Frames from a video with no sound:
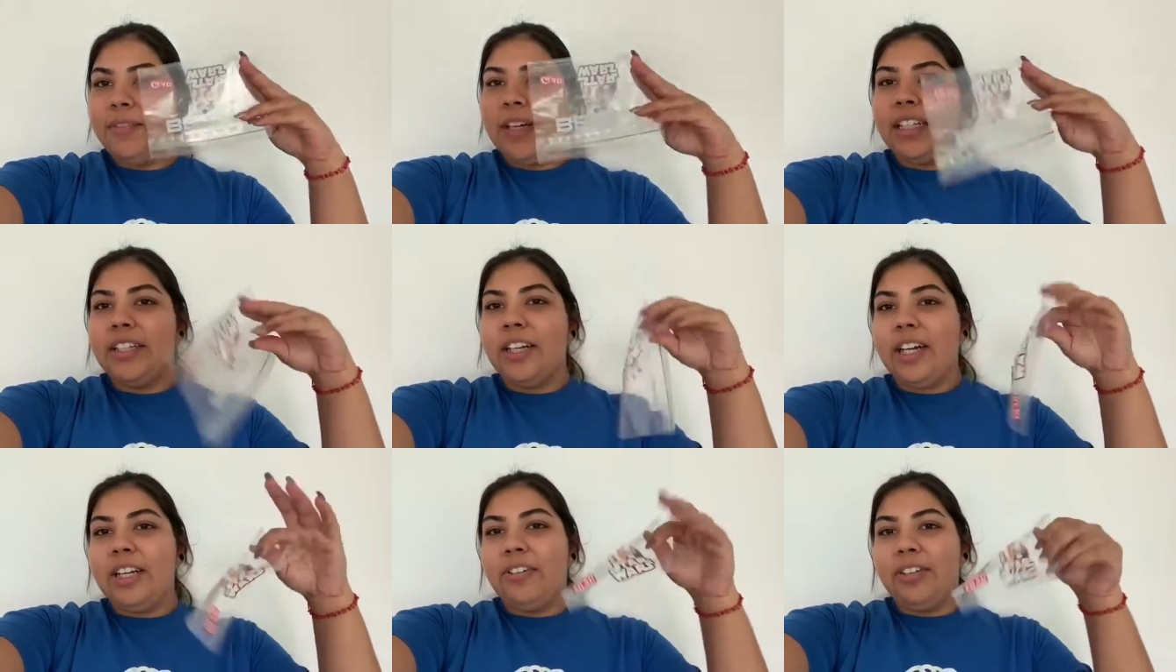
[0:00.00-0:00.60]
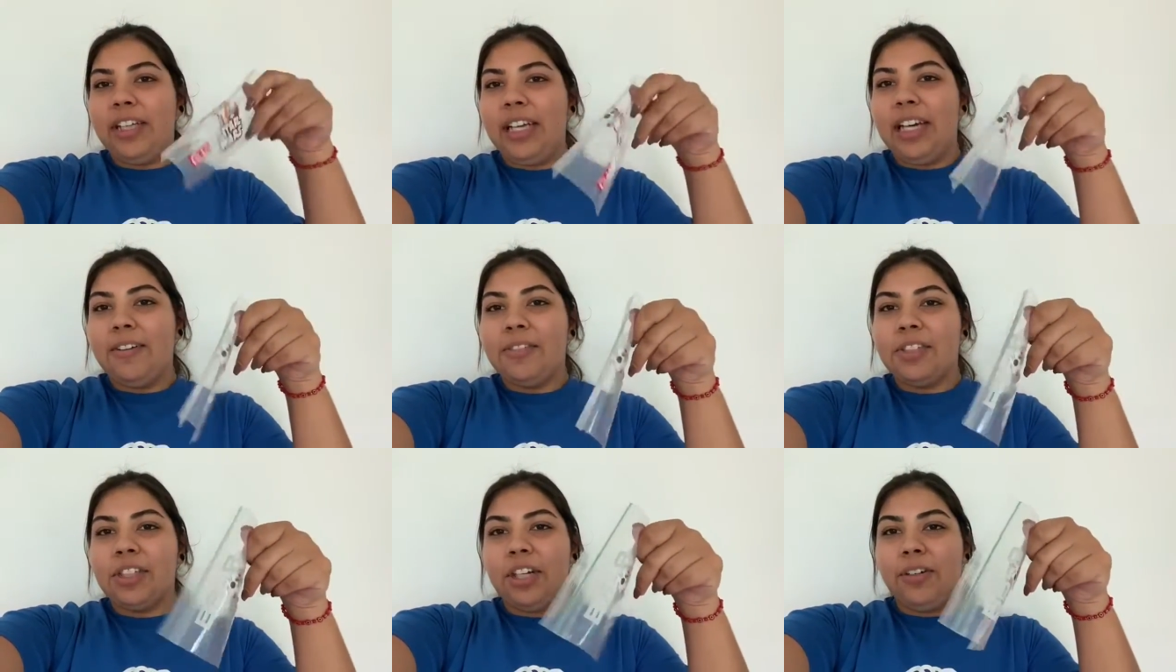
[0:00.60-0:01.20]
Right now I only have
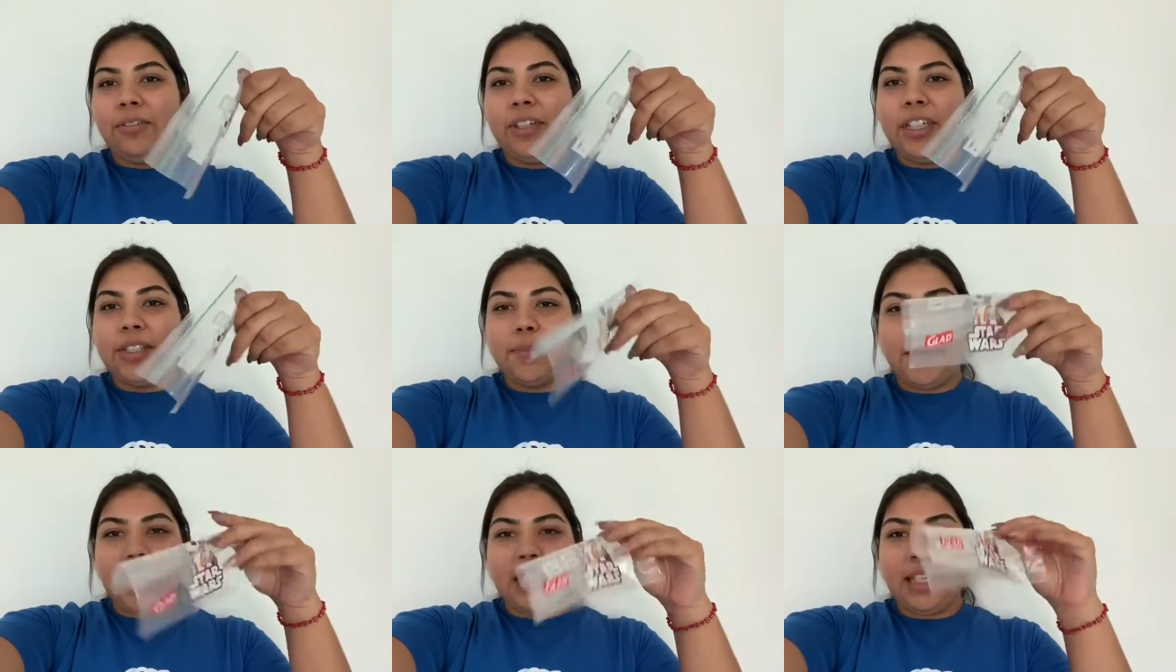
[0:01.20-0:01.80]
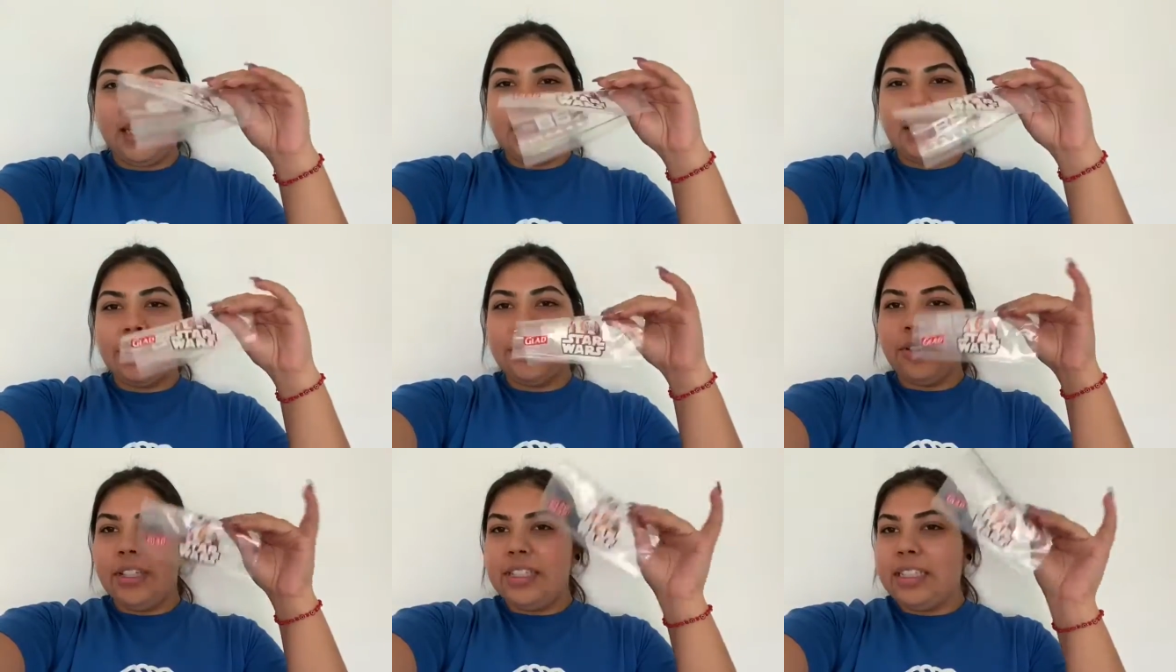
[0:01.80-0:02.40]
Star Wars baggies,
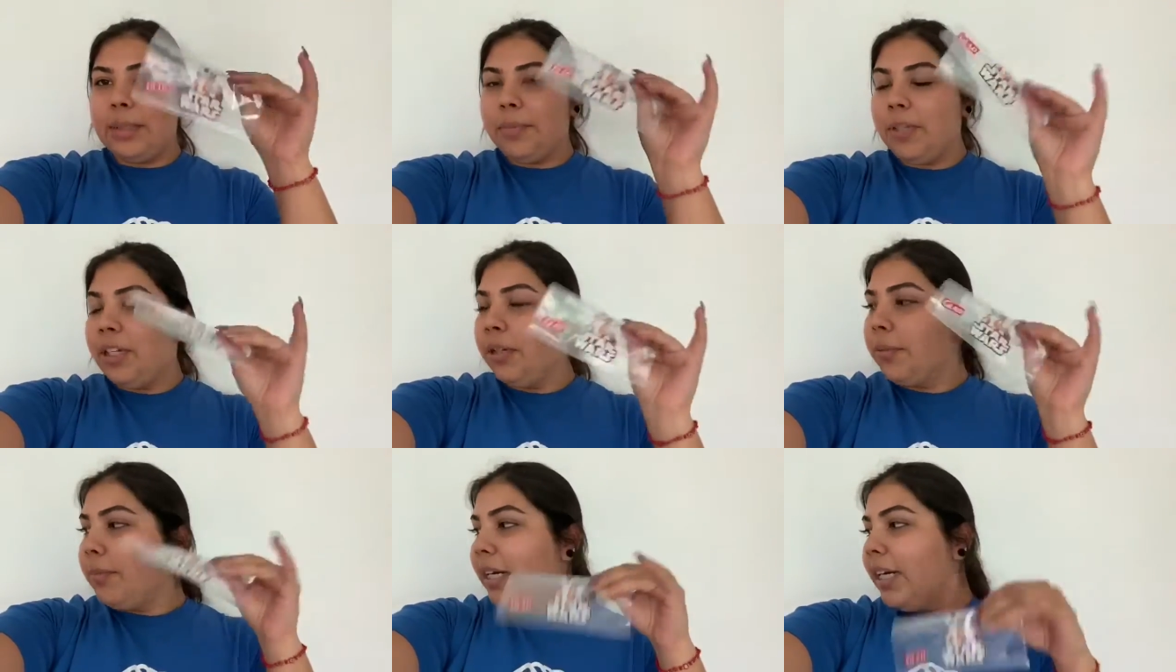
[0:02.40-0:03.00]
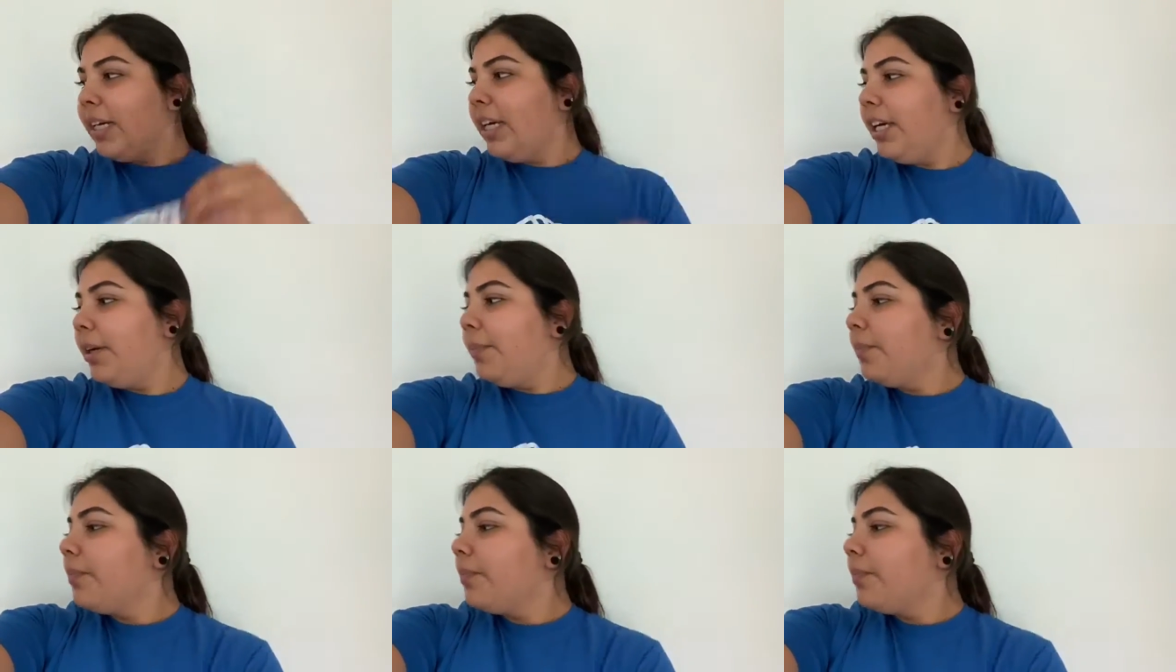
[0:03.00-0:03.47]
so a Ziploc baggie.